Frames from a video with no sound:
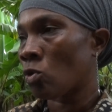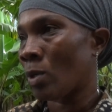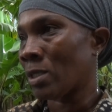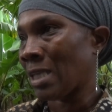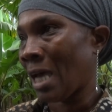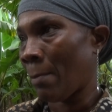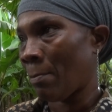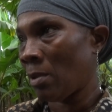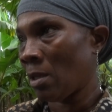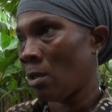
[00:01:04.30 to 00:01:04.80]
to what's
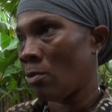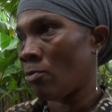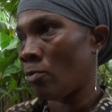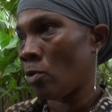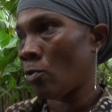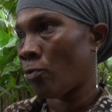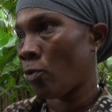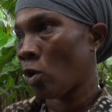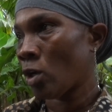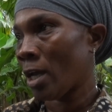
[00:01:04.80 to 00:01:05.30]
happening in
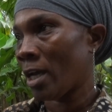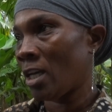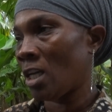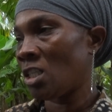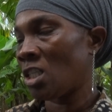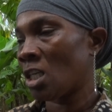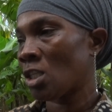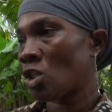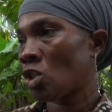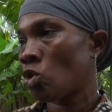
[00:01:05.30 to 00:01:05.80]
Vieux Fort, and
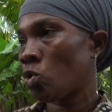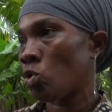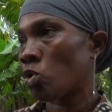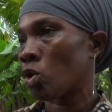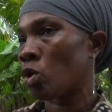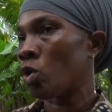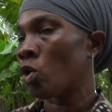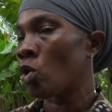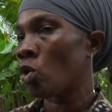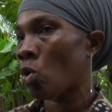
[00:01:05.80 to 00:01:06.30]
they just
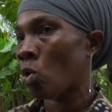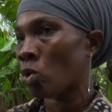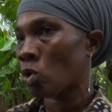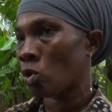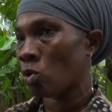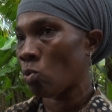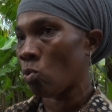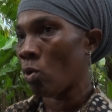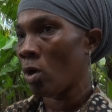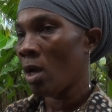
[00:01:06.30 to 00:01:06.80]
choose
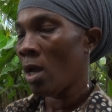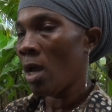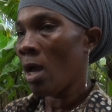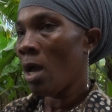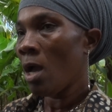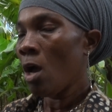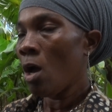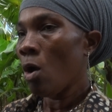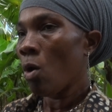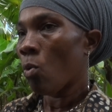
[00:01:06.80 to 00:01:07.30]
not to.
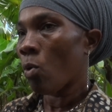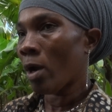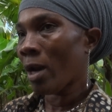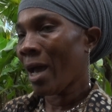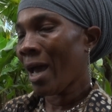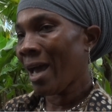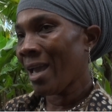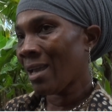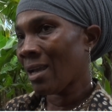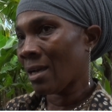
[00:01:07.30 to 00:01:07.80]

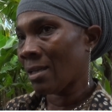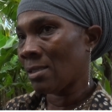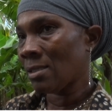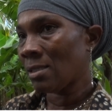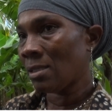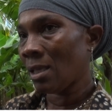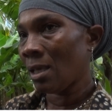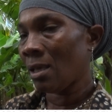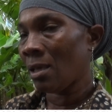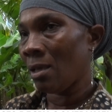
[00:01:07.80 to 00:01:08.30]
What I can
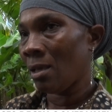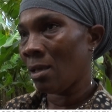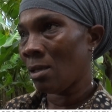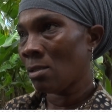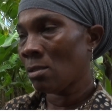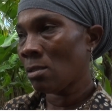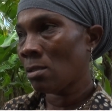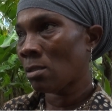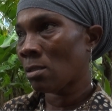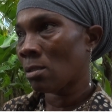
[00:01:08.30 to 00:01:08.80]
say
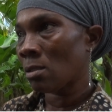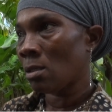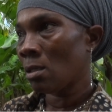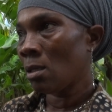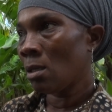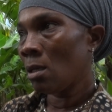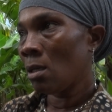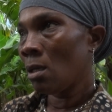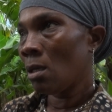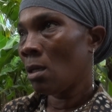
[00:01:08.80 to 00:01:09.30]
is
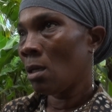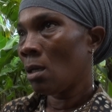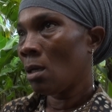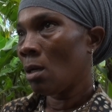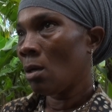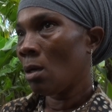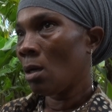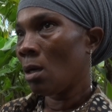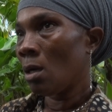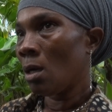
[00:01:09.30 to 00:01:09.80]

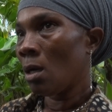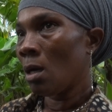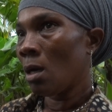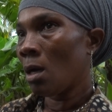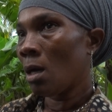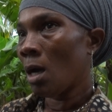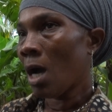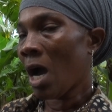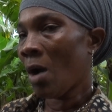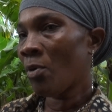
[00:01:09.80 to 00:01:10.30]

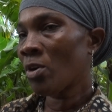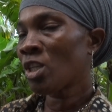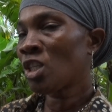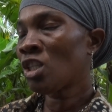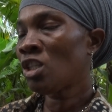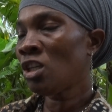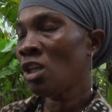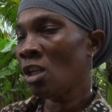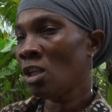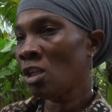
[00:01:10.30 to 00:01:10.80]
our
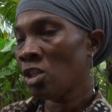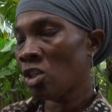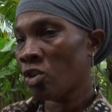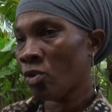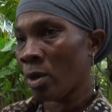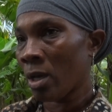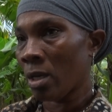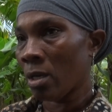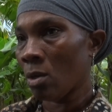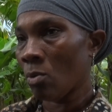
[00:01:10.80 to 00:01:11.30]

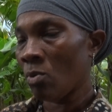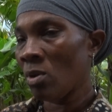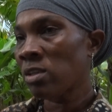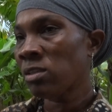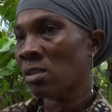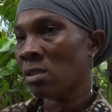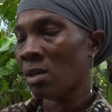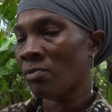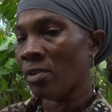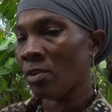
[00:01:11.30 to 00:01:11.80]
children will
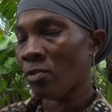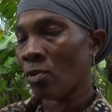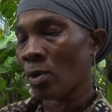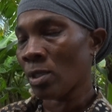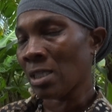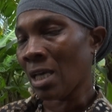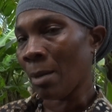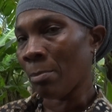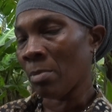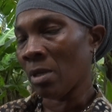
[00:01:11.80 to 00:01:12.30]
suffer for
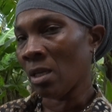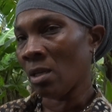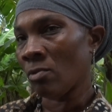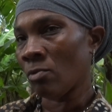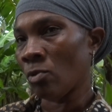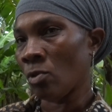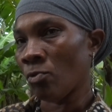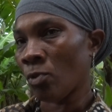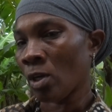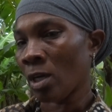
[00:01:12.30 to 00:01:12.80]
what's happening in
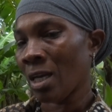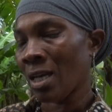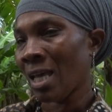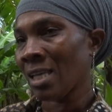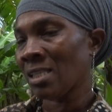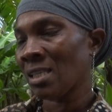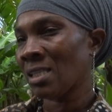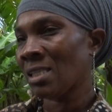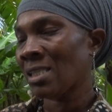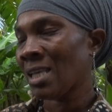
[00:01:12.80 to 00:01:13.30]
Vieux Fort, and
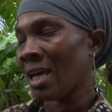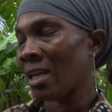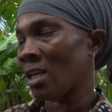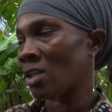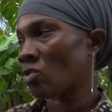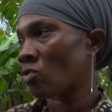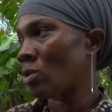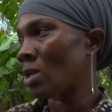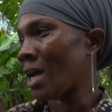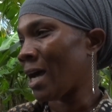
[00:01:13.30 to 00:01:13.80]
that's the
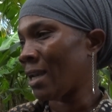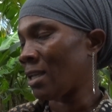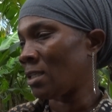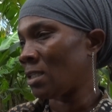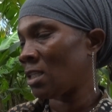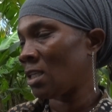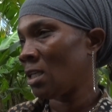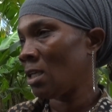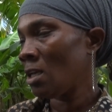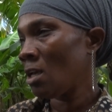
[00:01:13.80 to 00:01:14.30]
saddest
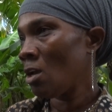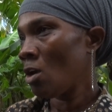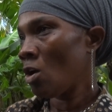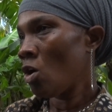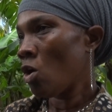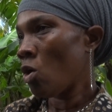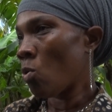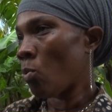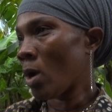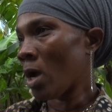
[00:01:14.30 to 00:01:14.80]
reality,
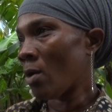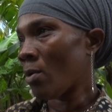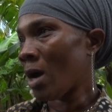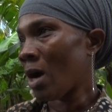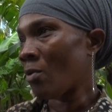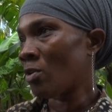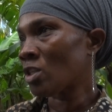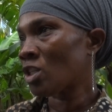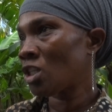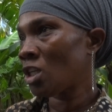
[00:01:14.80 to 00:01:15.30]
where
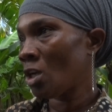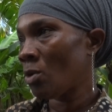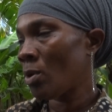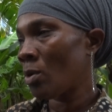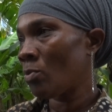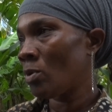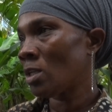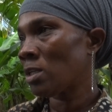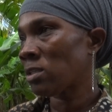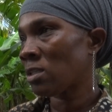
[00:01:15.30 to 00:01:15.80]
our
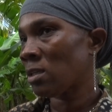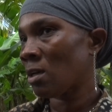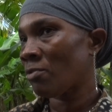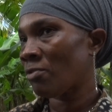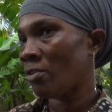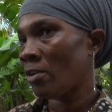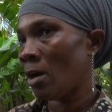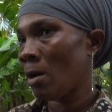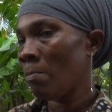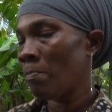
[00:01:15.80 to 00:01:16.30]
children will
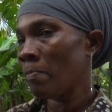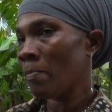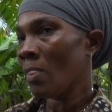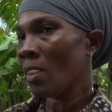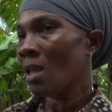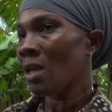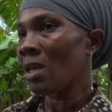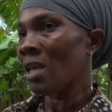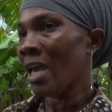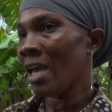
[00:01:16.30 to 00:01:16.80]
suffer
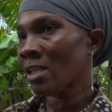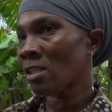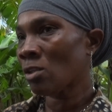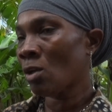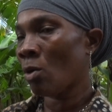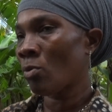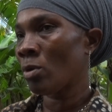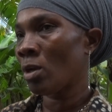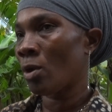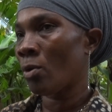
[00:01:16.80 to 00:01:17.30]
years
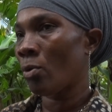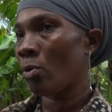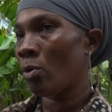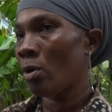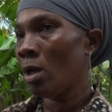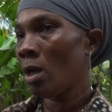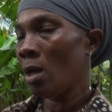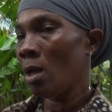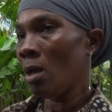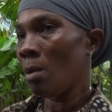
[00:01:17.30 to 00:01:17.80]
down the
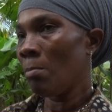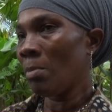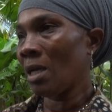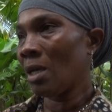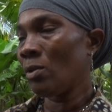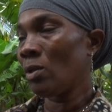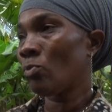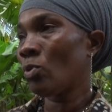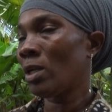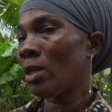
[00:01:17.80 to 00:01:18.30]
road,
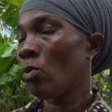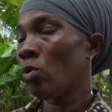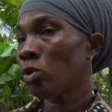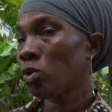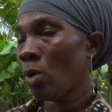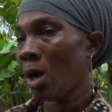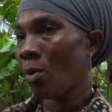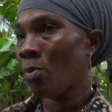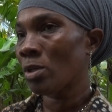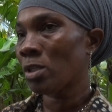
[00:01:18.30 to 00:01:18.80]
because it will go
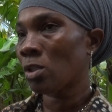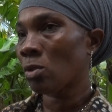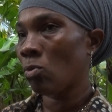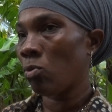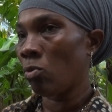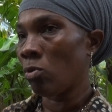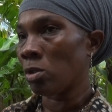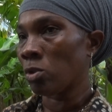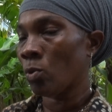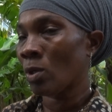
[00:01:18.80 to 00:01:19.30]
to our
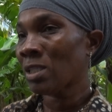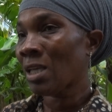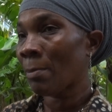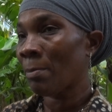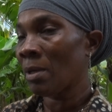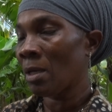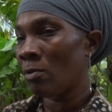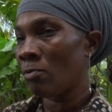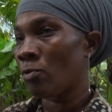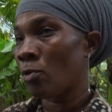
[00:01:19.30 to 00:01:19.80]
schools. What's
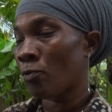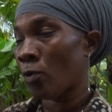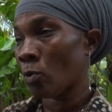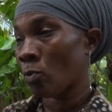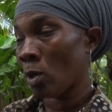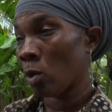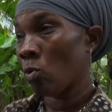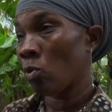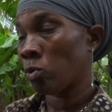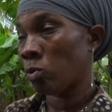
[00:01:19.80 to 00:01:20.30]
happening in Vieux Fort
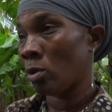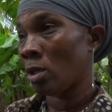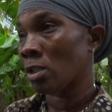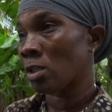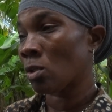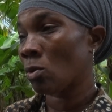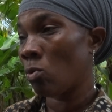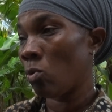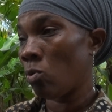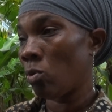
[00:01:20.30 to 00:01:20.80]
will go to the
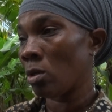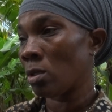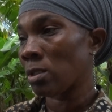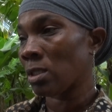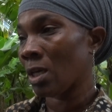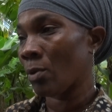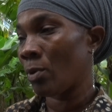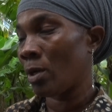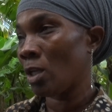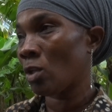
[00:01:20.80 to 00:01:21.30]

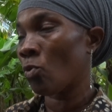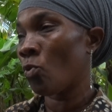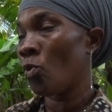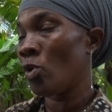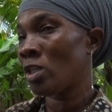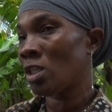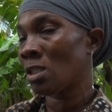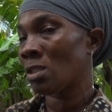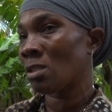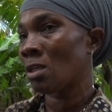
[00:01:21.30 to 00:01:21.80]
schools, and when it
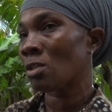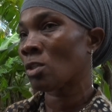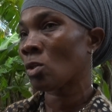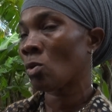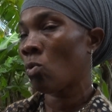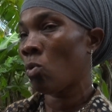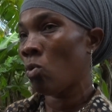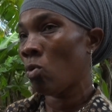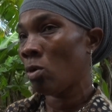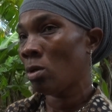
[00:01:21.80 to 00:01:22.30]
reaches the
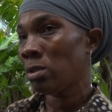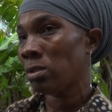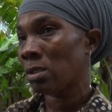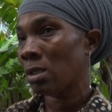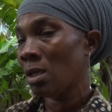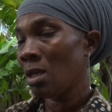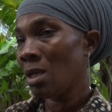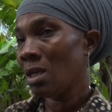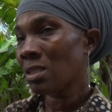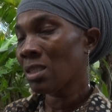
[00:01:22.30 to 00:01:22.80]
schools,
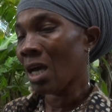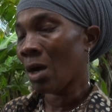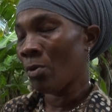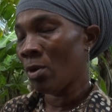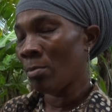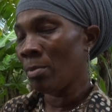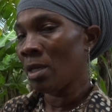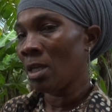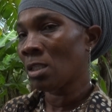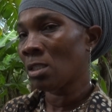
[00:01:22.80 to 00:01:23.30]
that
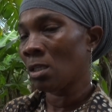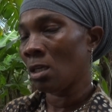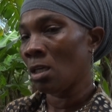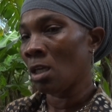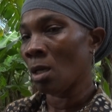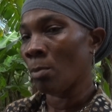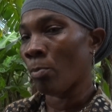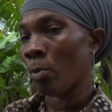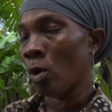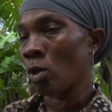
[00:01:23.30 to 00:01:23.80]
will be the
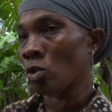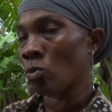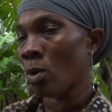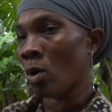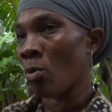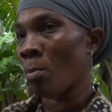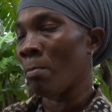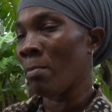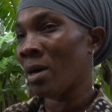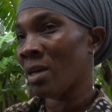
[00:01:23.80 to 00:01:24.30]
turning point,
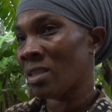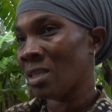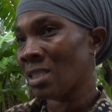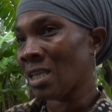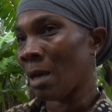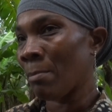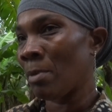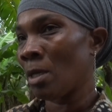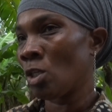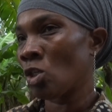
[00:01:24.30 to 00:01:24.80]
where mothers
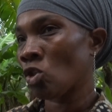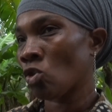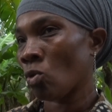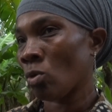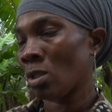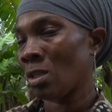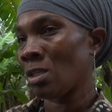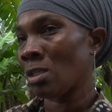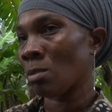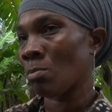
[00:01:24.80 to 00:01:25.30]
are being
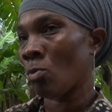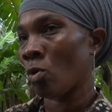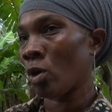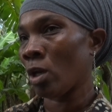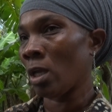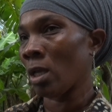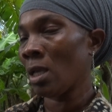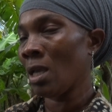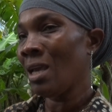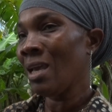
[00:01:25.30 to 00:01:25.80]
shot this
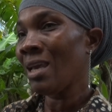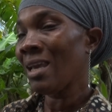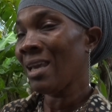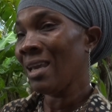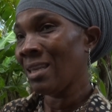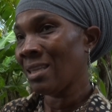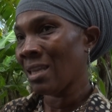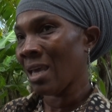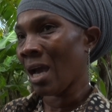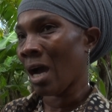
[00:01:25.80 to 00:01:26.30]
morning
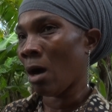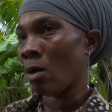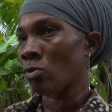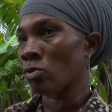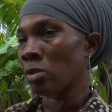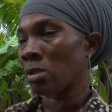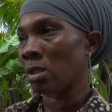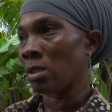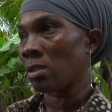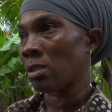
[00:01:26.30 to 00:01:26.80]
in their
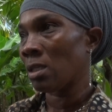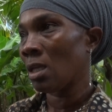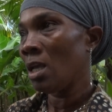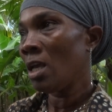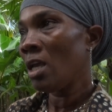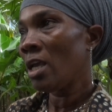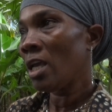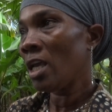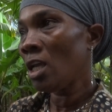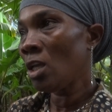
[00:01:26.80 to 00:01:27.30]
houses,
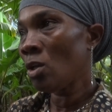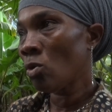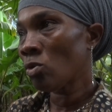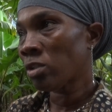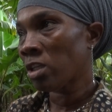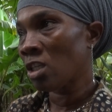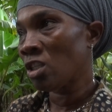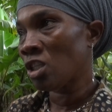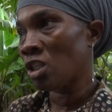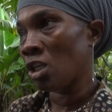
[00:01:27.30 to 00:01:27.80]

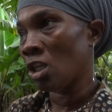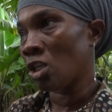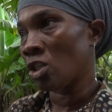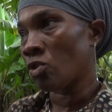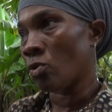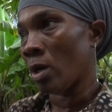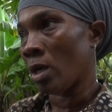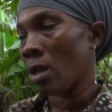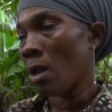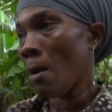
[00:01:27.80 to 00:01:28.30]
innocent
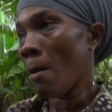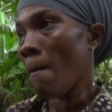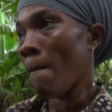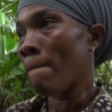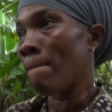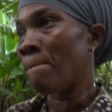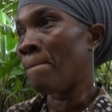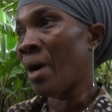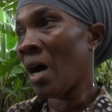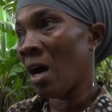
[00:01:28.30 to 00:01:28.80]
children,
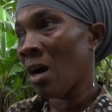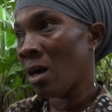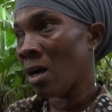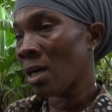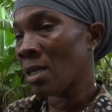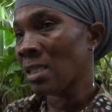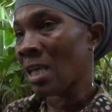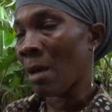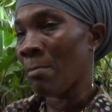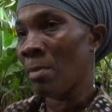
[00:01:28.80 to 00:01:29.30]

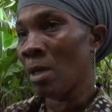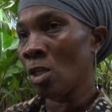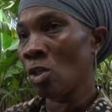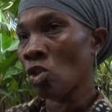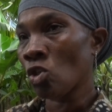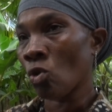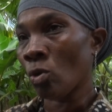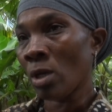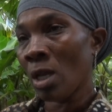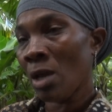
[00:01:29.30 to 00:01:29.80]
bankers are being
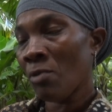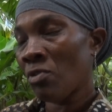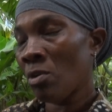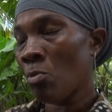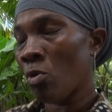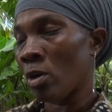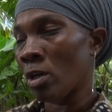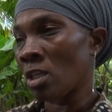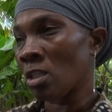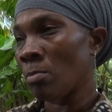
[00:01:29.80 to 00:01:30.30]
shot,
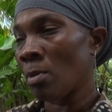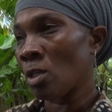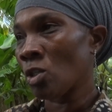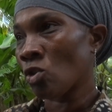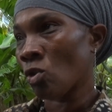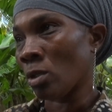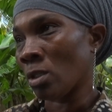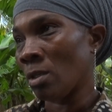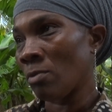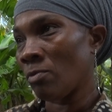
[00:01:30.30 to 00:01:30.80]
everybody is being
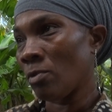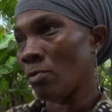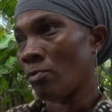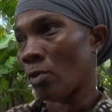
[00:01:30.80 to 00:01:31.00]
shot in Vieux